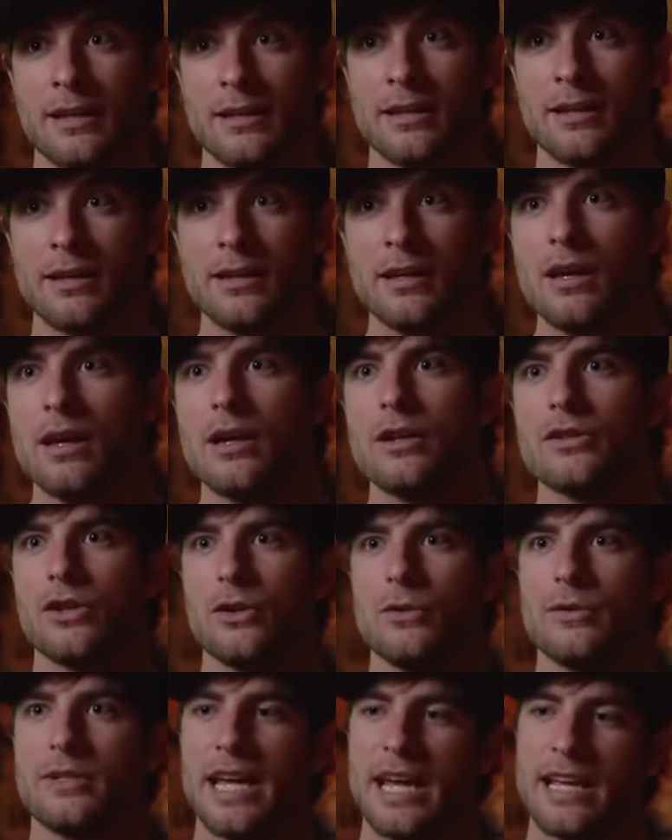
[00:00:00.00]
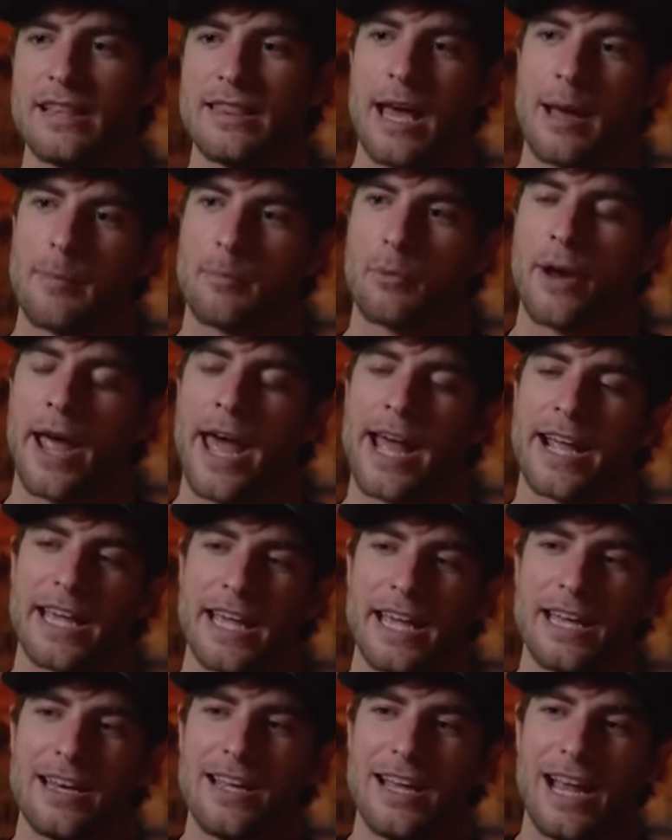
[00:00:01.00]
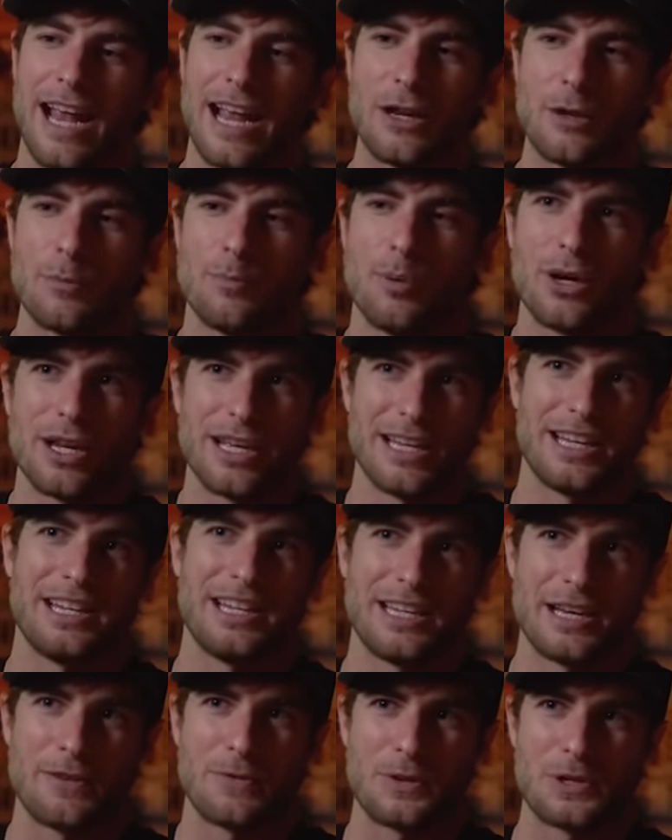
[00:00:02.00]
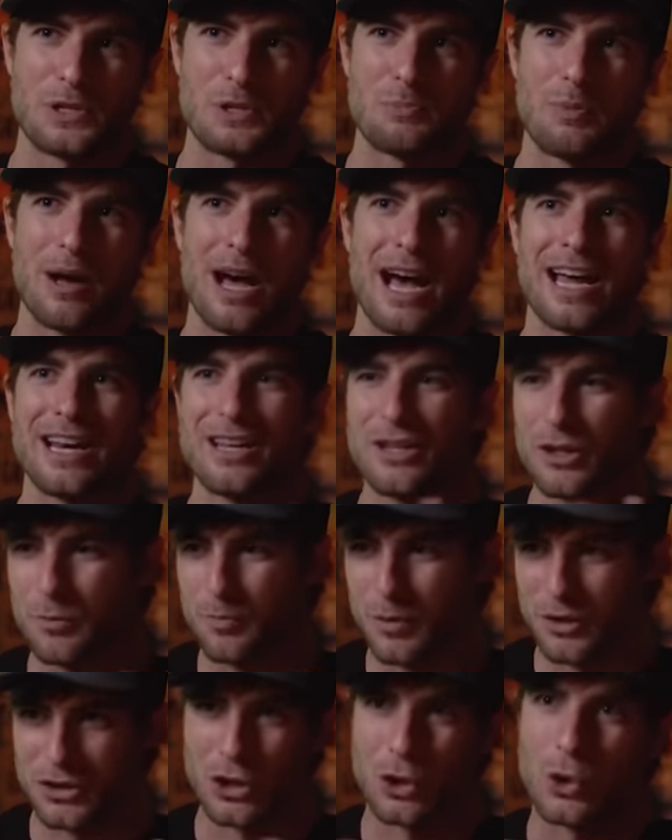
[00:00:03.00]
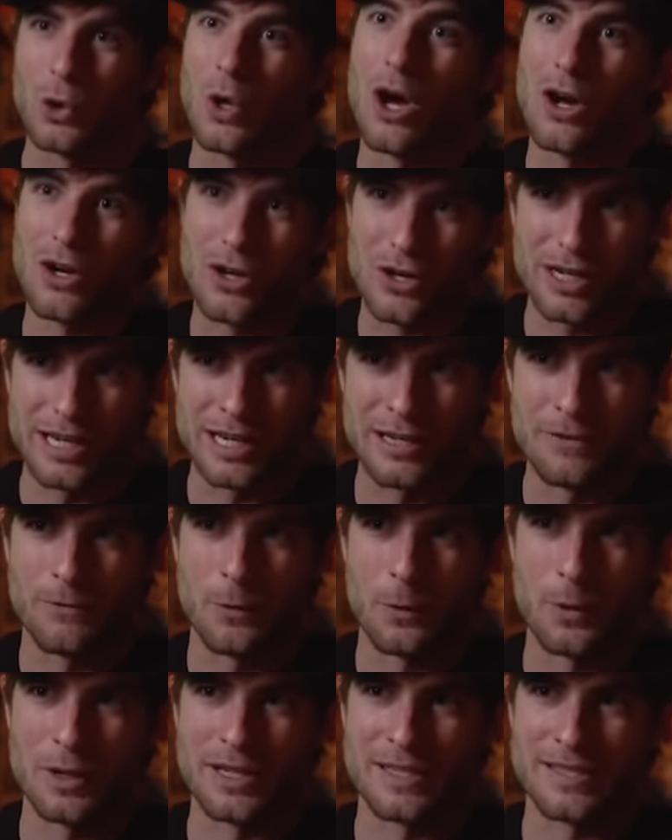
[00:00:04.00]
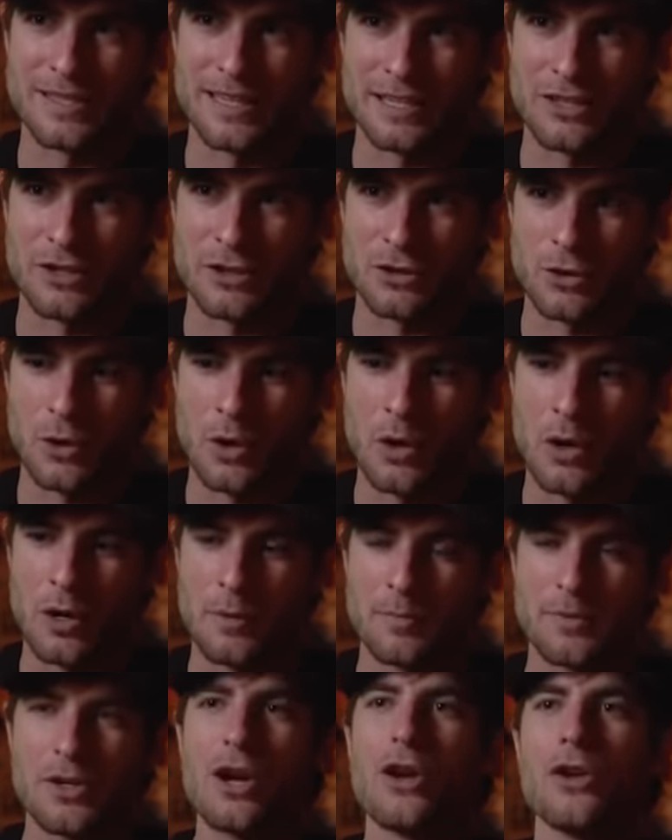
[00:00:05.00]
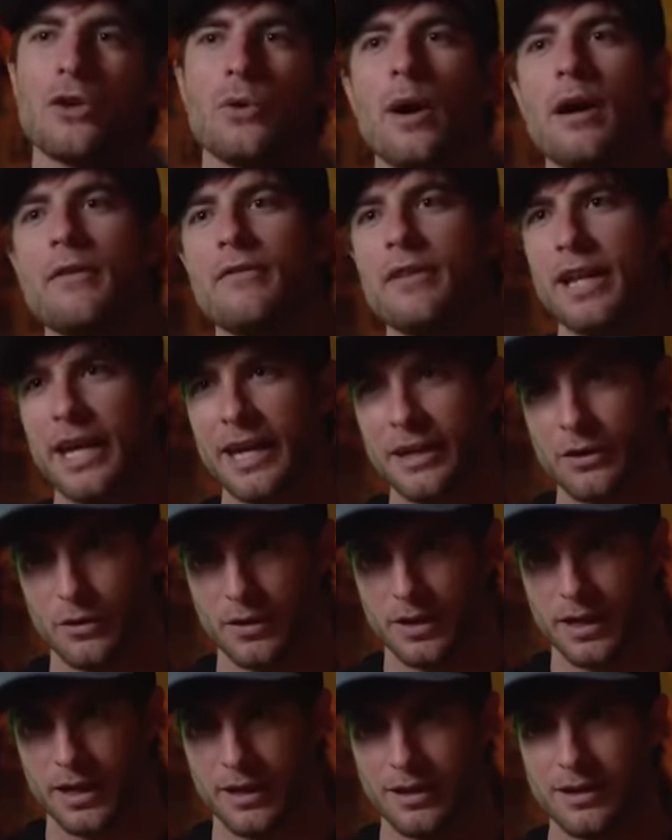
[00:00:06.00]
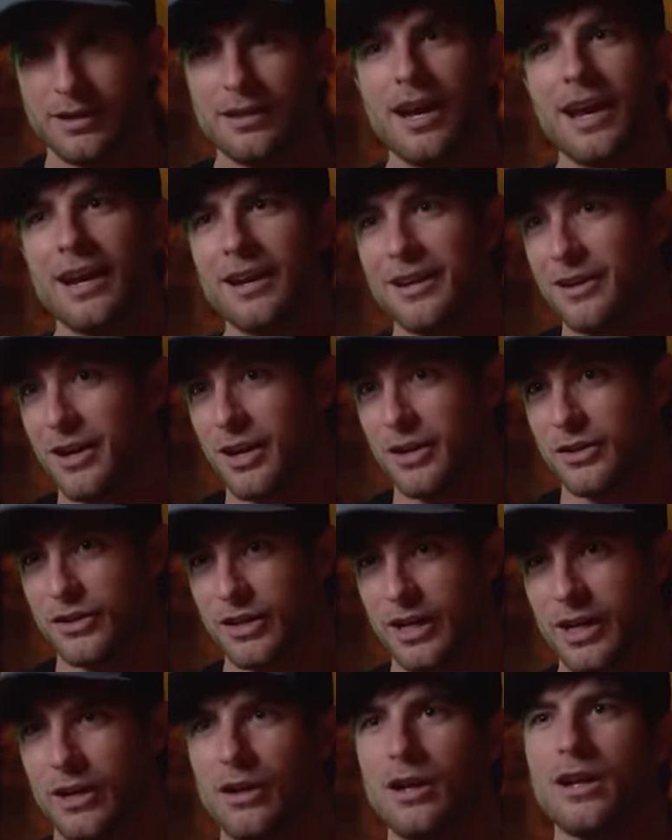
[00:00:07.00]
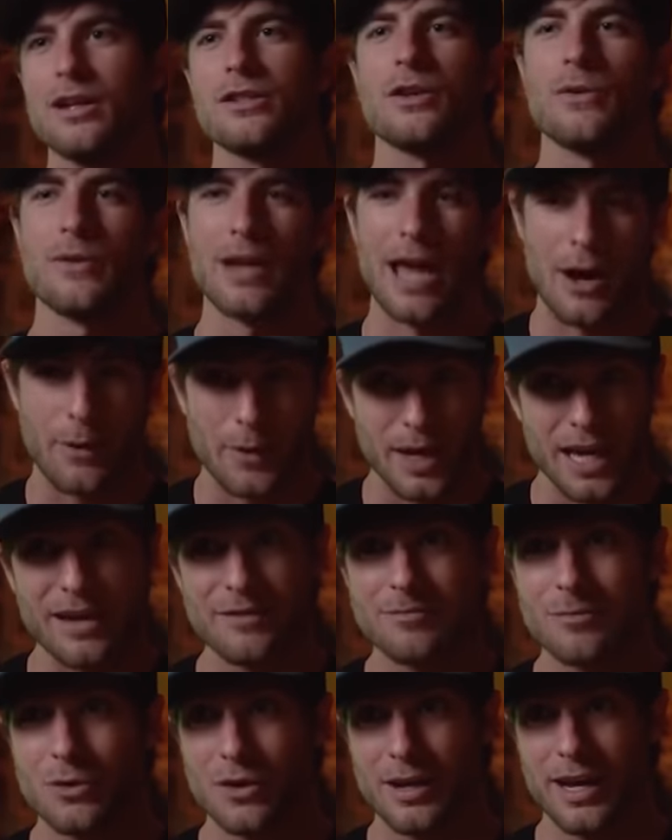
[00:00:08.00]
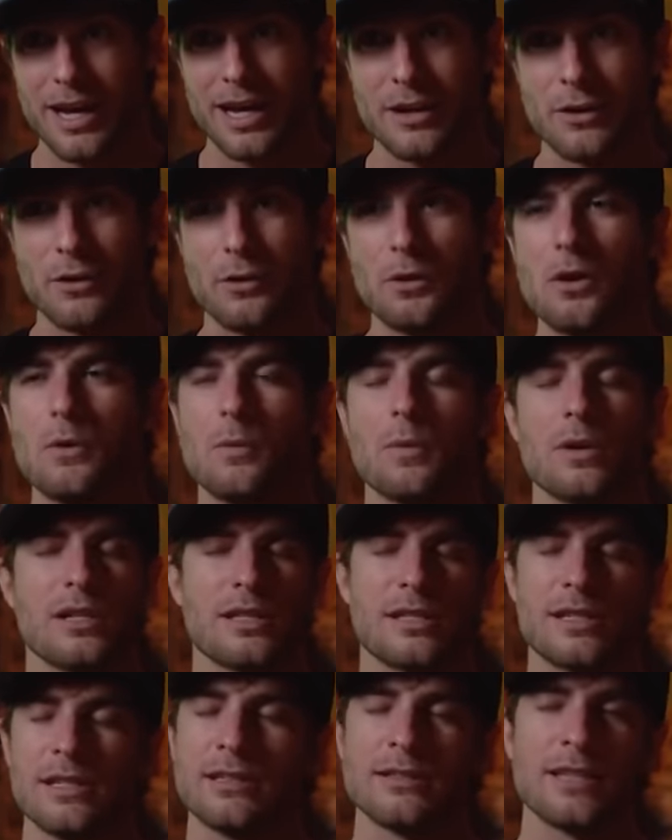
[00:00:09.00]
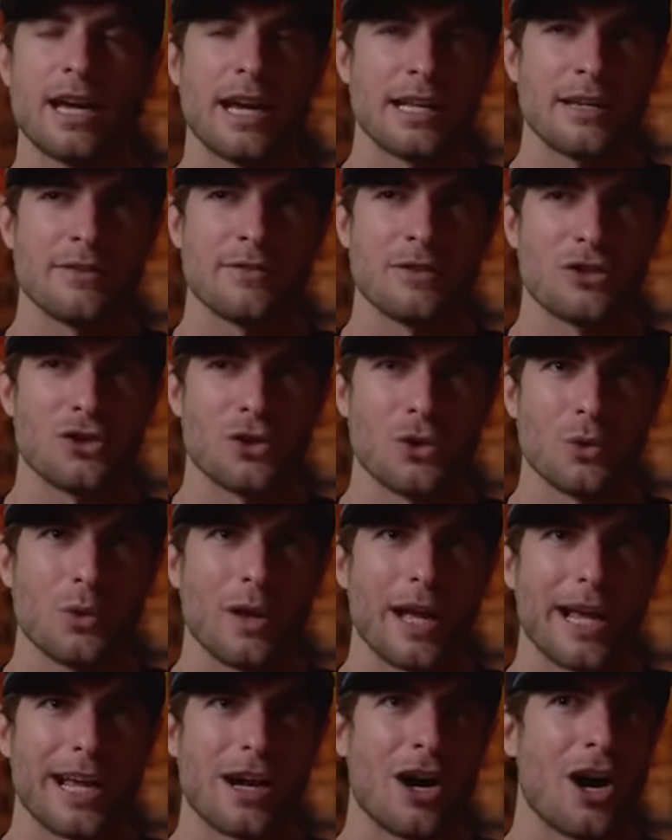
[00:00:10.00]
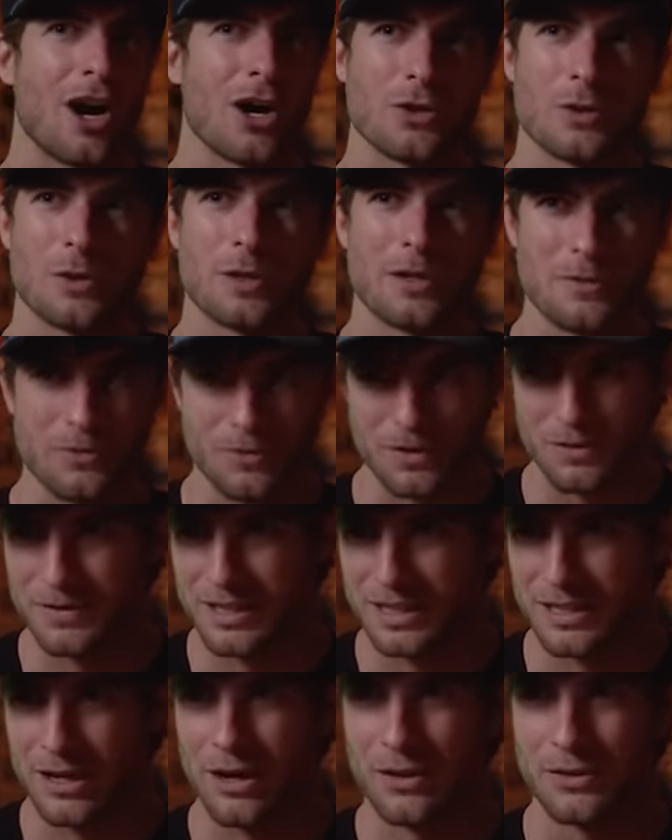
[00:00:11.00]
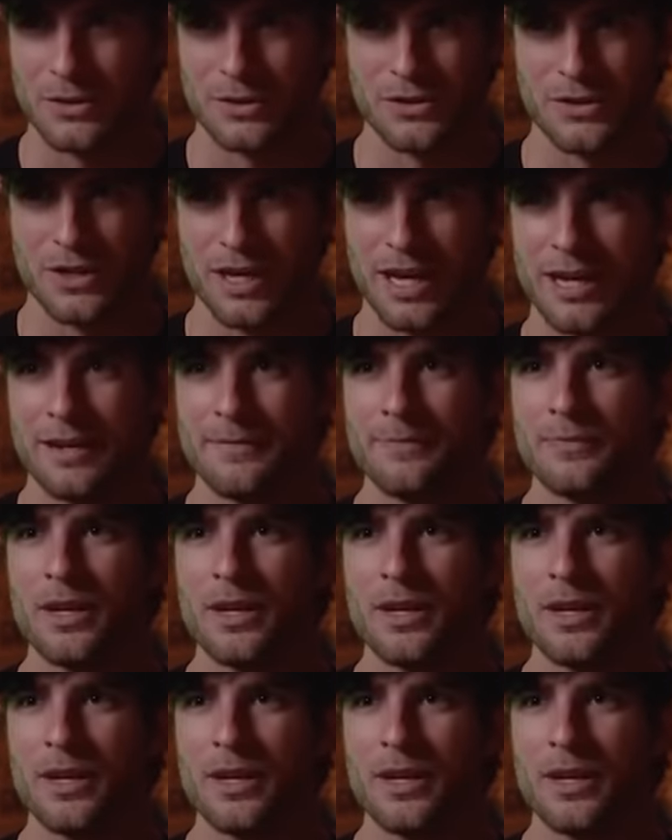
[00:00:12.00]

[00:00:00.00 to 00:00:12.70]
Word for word: it. So you take that bracket and you put it in a different spot. You put the longer E46 control arms, you have an angle kit in a nutshell. So now we have more angle. We're still not even to like $150 yet.